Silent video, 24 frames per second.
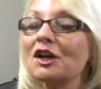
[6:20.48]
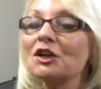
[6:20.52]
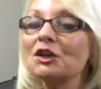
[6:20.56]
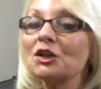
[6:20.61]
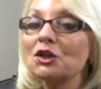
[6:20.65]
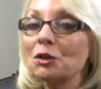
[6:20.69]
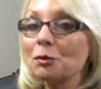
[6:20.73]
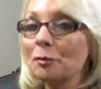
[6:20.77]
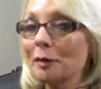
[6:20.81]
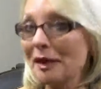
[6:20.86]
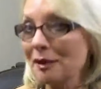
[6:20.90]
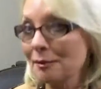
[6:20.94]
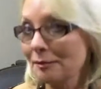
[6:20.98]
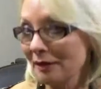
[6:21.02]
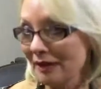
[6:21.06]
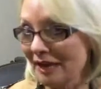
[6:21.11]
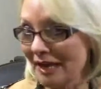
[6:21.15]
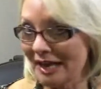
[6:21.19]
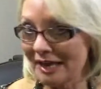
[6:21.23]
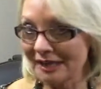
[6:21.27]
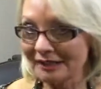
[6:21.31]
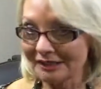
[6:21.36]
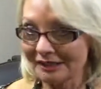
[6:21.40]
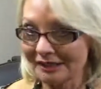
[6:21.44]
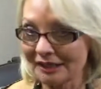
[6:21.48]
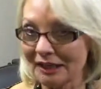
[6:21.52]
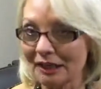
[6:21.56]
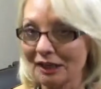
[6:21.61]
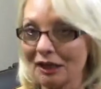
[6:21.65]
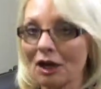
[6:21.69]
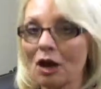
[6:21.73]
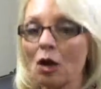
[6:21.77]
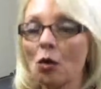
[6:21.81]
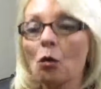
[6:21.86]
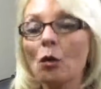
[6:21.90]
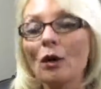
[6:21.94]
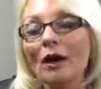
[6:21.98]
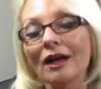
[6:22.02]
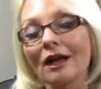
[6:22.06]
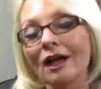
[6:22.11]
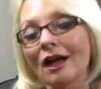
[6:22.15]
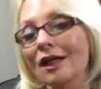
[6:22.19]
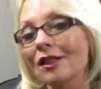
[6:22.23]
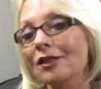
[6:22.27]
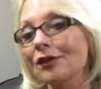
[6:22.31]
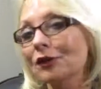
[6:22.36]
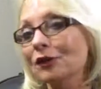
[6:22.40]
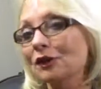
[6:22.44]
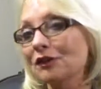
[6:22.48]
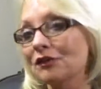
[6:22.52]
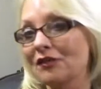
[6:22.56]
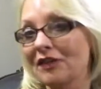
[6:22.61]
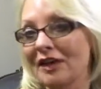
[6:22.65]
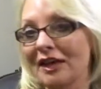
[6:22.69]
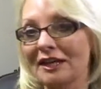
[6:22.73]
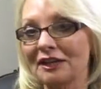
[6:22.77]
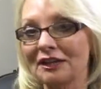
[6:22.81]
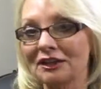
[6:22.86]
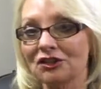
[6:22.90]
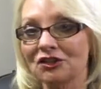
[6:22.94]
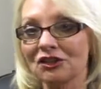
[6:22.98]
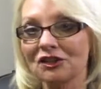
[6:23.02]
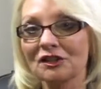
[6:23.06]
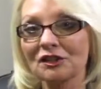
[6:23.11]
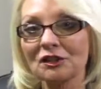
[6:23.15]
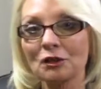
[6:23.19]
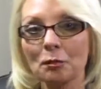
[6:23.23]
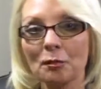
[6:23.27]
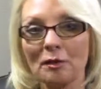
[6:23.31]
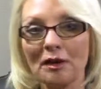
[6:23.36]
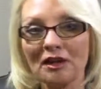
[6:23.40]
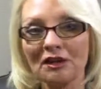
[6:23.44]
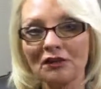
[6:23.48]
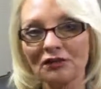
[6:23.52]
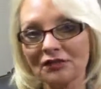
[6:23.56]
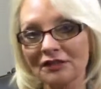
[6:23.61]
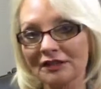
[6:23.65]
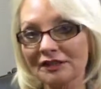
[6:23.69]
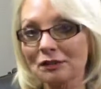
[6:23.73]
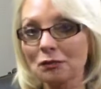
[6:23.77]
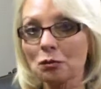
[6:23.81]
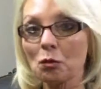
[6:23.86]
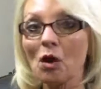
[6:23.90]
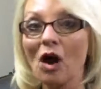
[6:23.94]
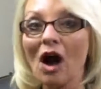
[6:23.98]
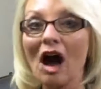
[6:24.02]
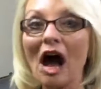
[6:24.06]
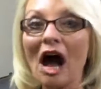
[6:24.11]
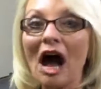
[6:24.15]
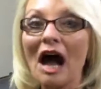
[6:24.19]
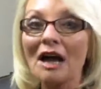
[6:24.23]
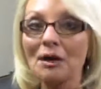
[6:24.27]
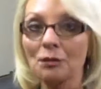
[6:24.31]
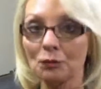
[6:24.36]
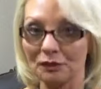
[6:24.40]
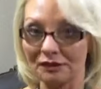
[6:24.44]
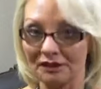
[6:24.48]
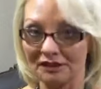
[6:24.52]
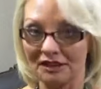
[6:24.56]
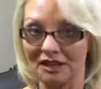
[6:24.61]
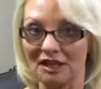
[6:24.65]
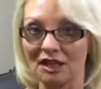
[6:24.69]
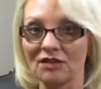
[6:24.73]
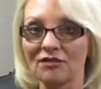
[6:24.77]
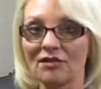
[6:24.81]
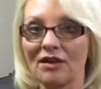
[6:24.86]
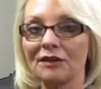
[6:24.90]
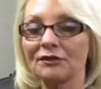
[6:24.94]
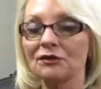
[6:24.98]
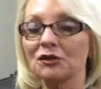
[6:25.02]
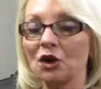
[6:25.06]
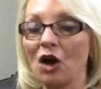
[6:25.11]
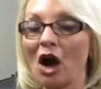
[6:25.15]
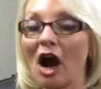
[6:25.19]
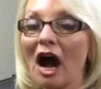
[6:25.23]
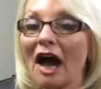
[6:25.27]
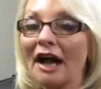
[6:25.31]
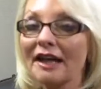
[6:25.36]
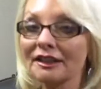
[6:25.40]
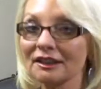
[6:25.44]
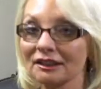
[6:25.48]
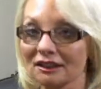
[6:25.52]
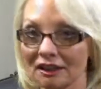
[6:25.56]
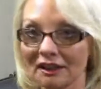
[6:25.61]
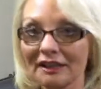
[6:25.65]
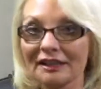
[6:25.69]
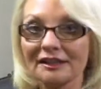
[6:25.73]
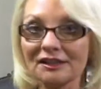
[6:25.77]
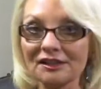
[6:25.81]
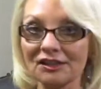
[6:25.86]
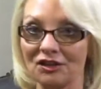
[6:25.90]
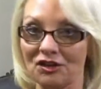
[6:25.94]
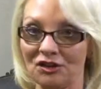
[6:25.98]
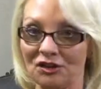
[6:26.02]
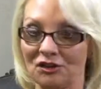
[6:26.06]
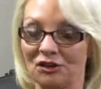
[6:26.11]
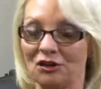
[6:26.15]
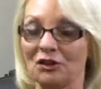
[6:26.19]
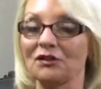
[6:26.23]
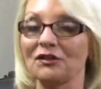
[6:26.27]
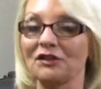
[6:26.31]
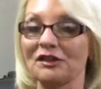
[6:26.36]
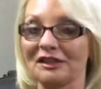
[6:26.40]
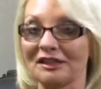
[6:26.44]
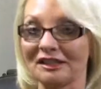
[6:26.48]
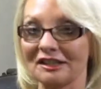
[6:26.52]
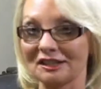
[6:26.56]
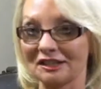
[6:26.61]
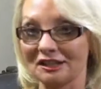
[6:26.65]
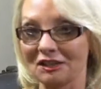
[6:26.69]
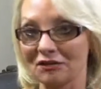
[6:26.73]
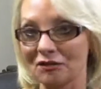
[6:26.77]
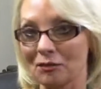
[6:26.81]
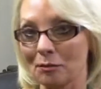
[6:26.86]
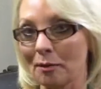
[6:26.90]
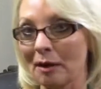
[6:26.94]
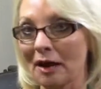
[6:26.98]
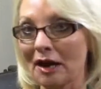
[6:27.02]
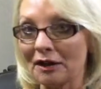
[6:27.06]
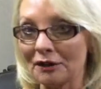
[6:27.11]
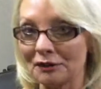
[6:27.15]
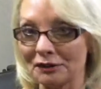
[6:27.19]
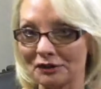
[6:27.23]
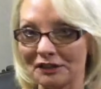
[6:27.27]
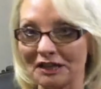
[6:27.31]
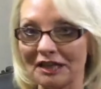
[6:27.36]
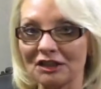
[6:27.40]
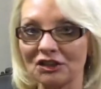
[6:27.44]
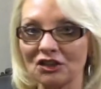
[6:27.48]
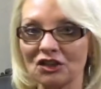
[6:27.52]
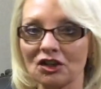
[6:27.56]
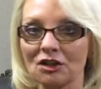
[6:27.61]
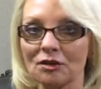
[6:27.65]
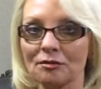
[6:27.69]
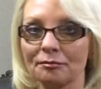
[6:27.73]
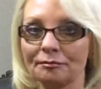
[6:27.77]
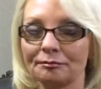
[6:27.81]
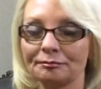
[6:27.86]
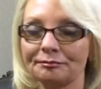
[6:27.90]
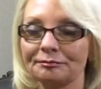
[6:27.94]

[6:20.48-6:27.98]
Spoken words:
You may be asking, what other advantages or benefits will I receive after I enlist the services of a buyer's agent?